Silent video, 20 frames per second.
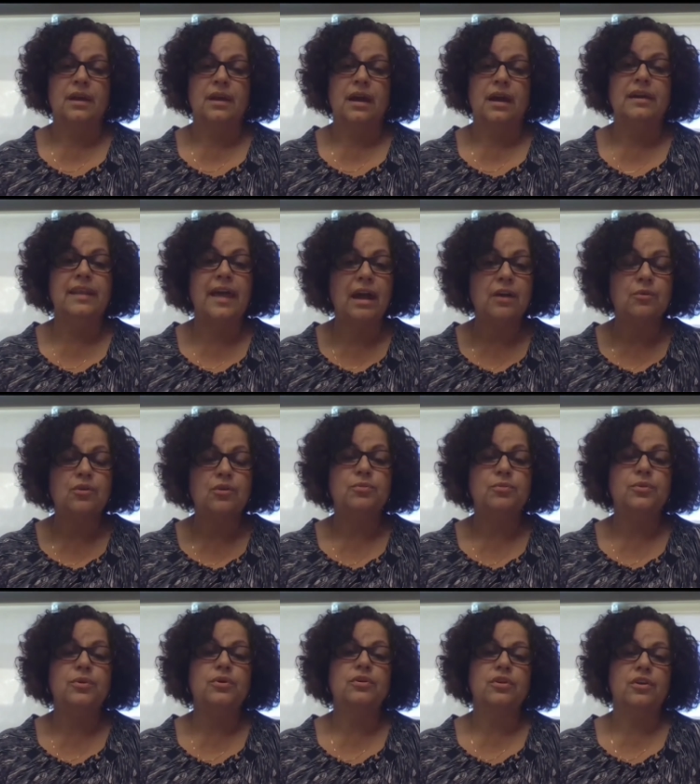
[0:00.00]
An
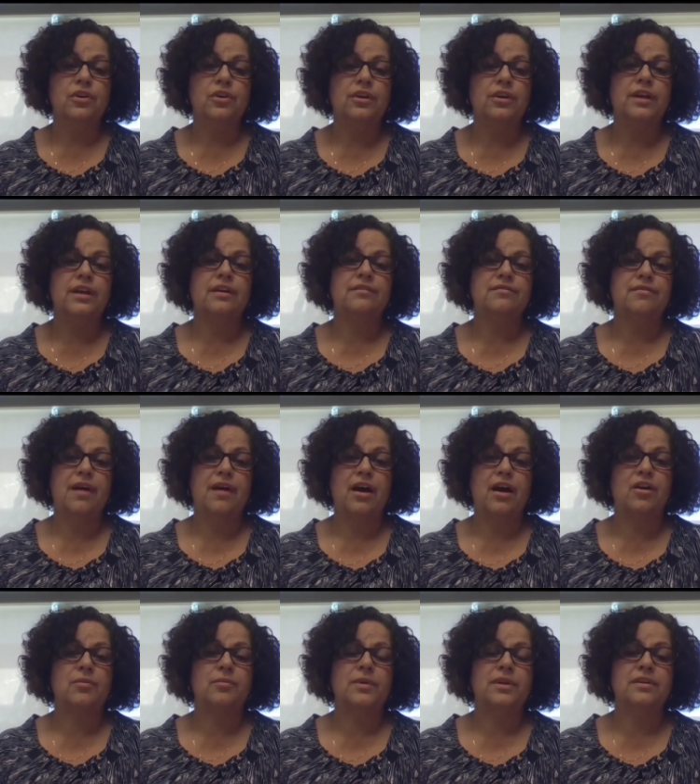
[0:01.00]
equitable learning
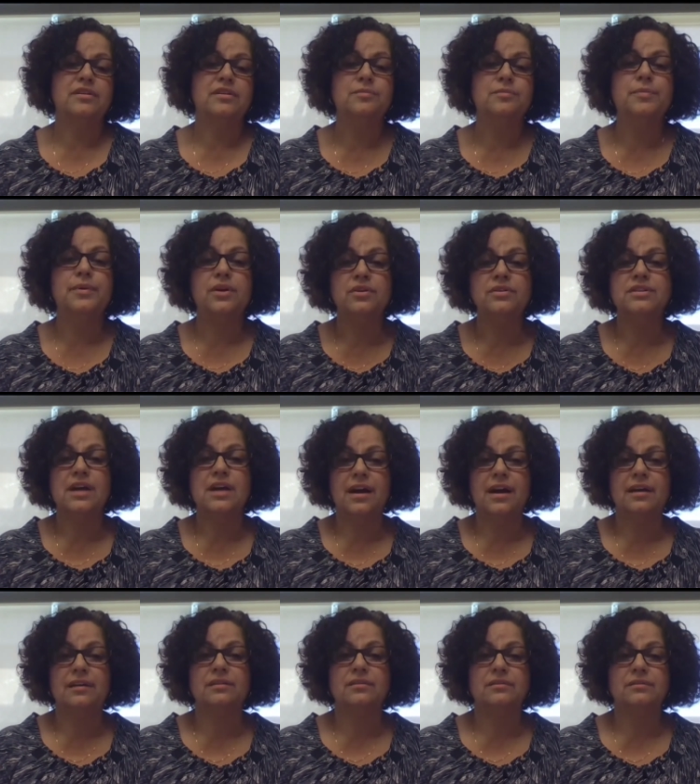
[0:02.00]
environment is built
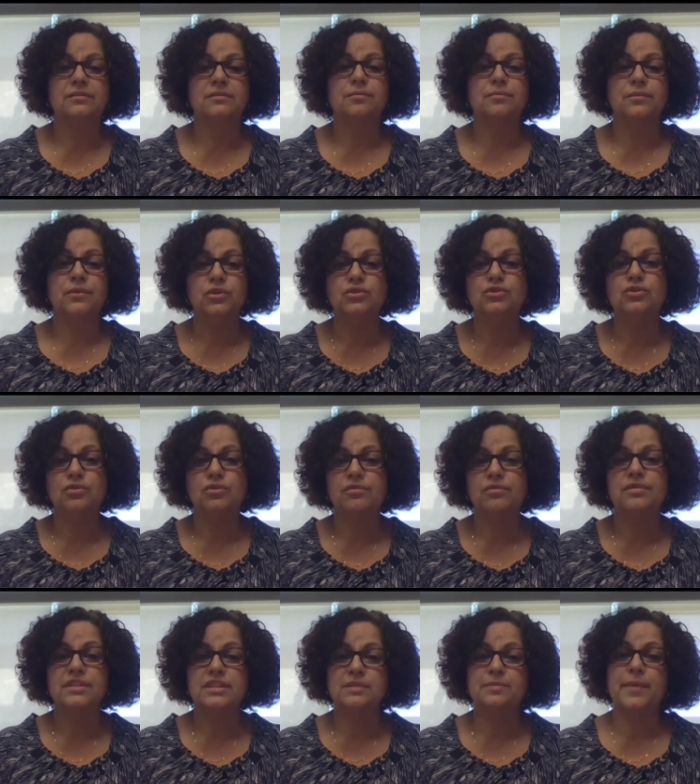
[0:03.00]
on mutual
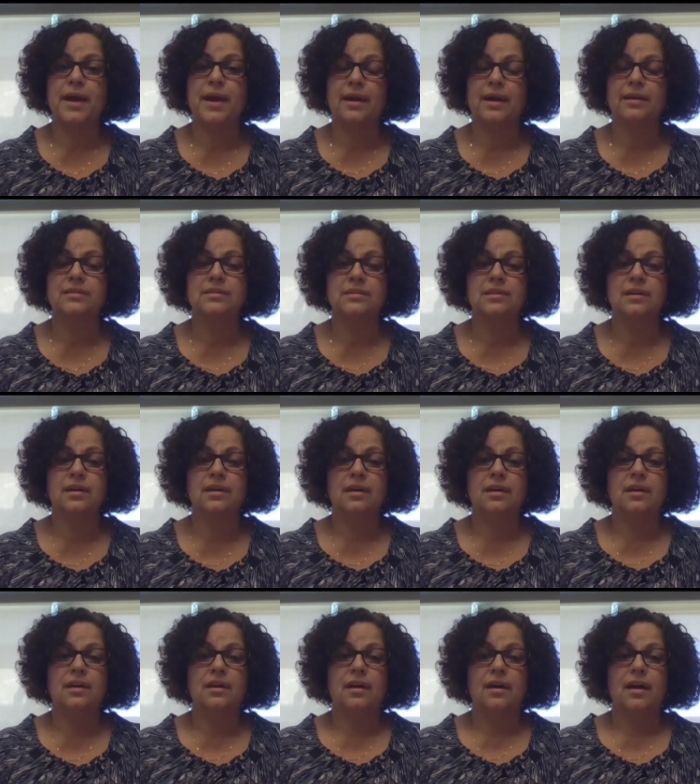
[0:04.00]
respect
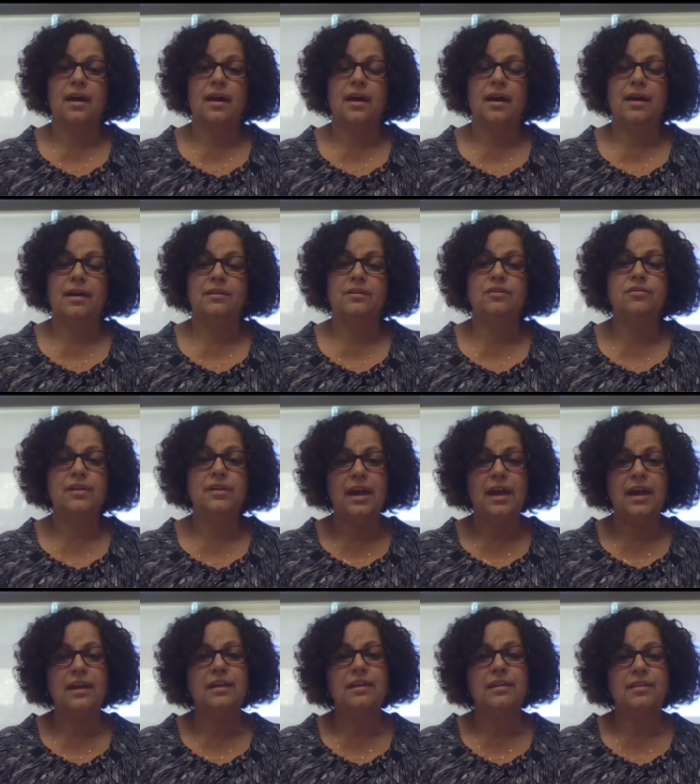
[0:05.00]
and
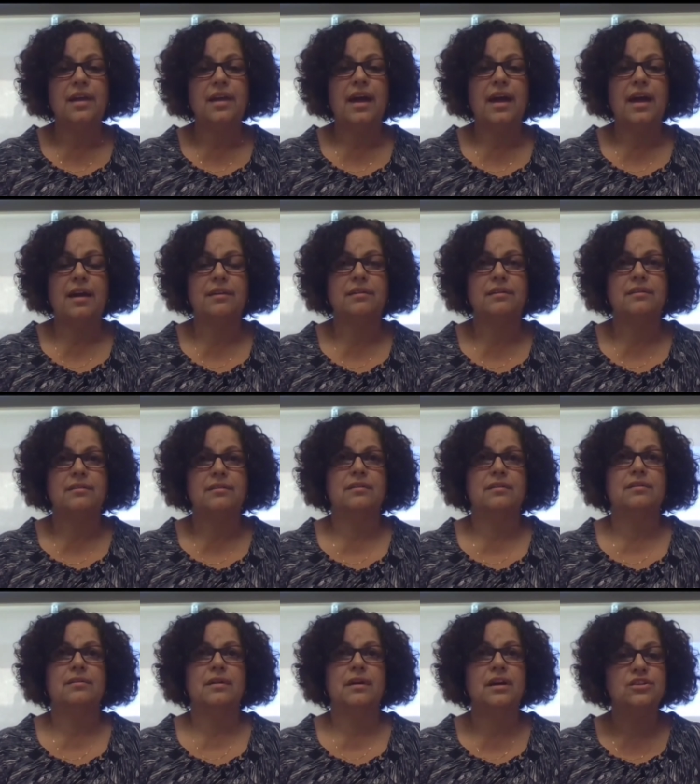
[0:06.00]
creating that
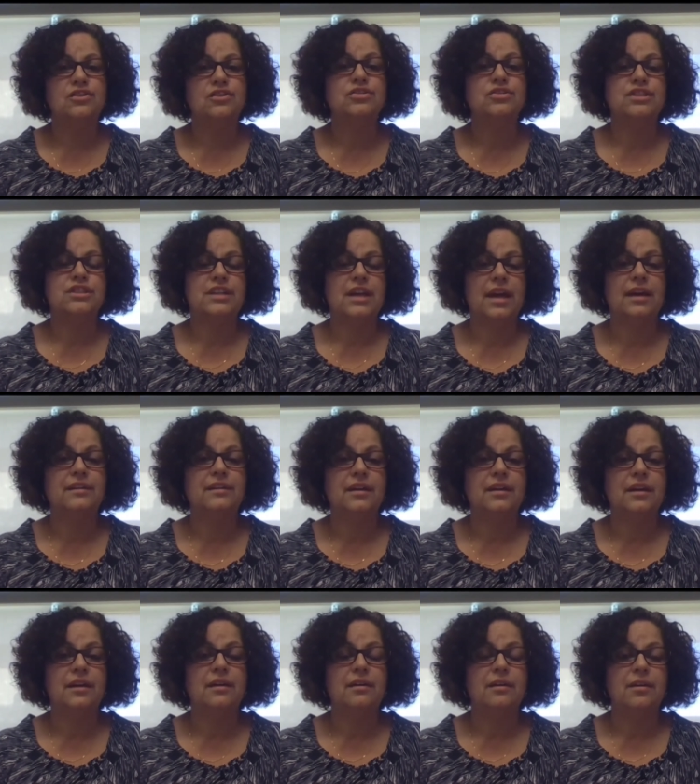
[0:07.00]

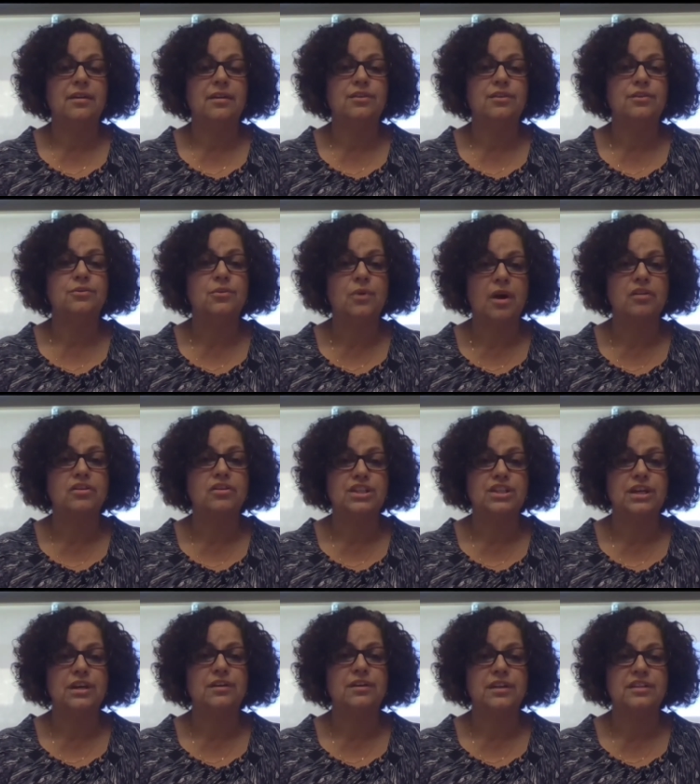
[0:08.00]
understanding through our
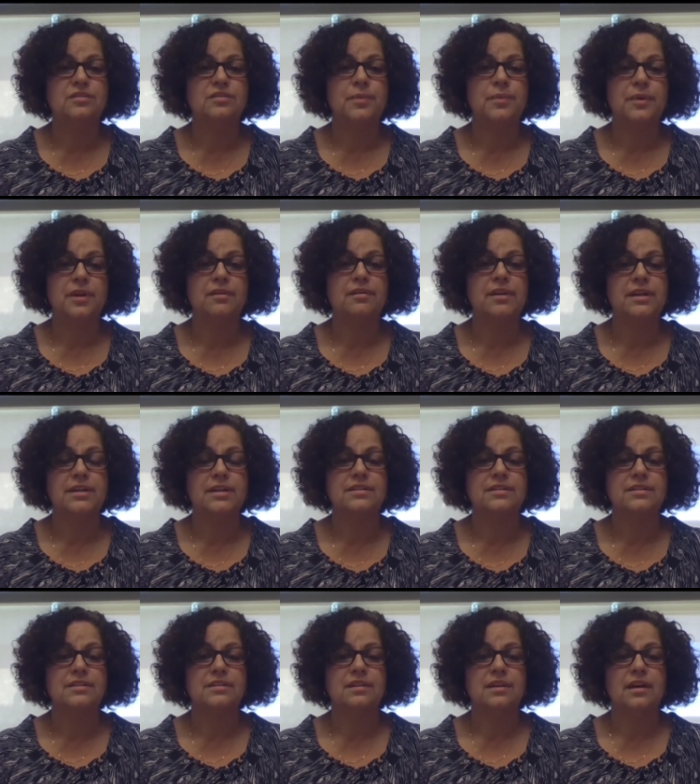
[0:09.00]
shared
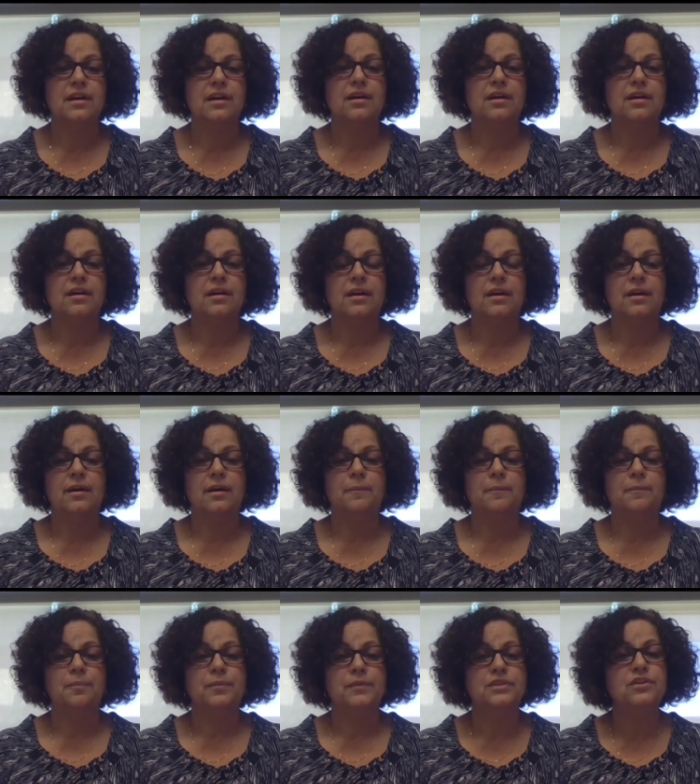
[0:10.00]
experience
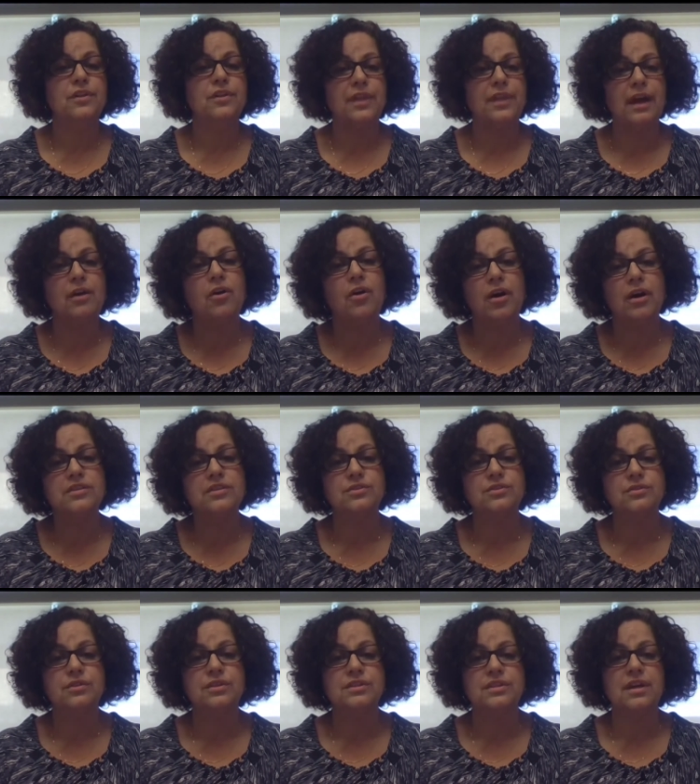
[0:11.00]
so that all
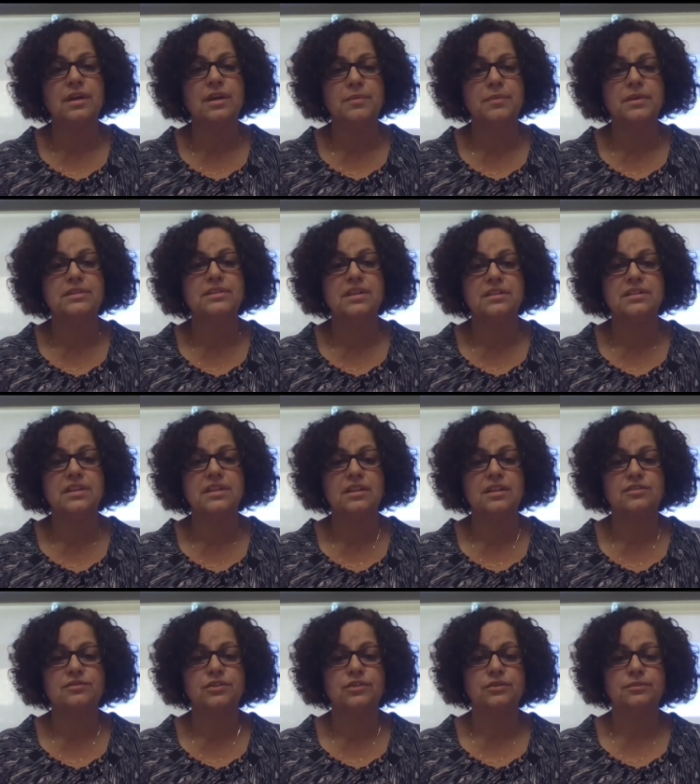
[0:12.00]
students can be
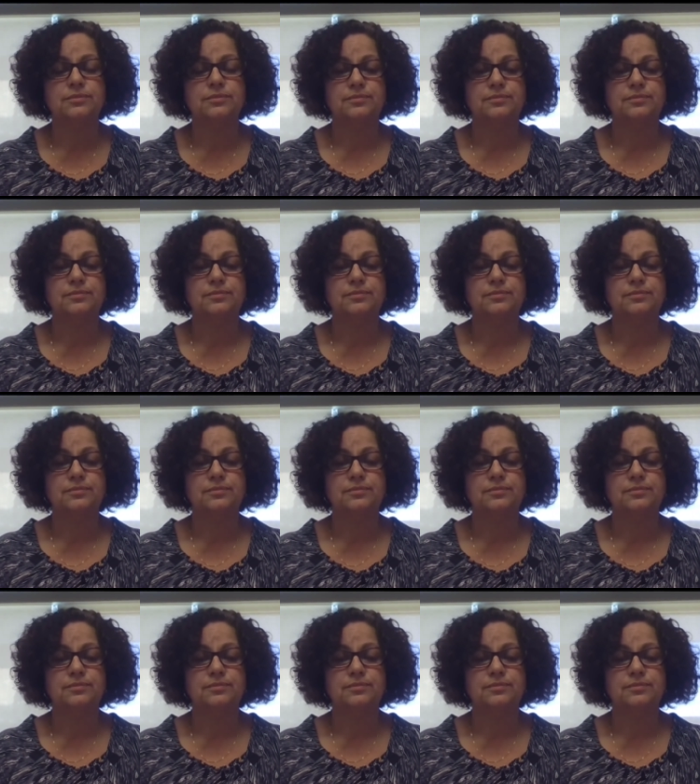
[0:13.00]
successful.